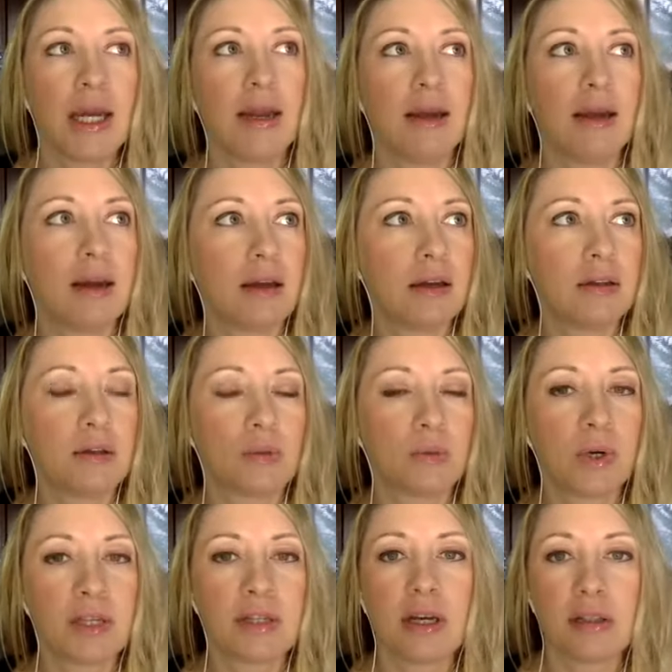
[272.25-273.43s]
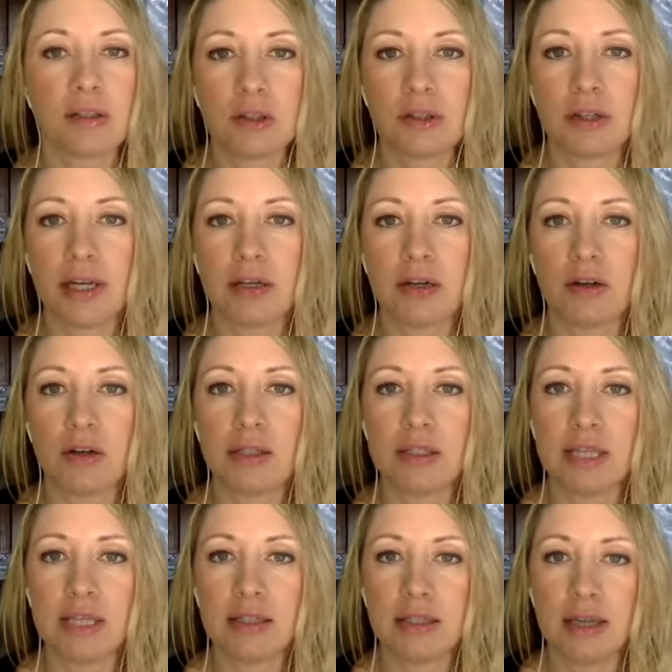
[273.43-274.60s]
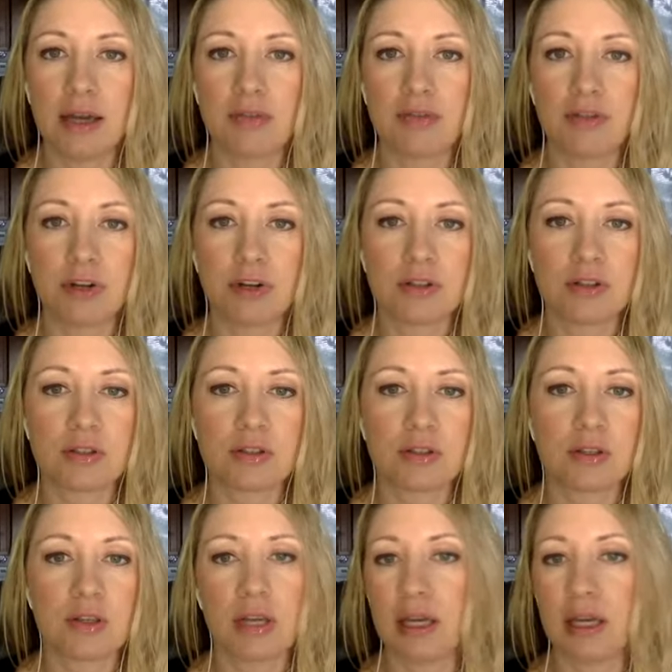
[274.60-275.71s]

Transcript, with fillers: and what does that look like on the daily efforts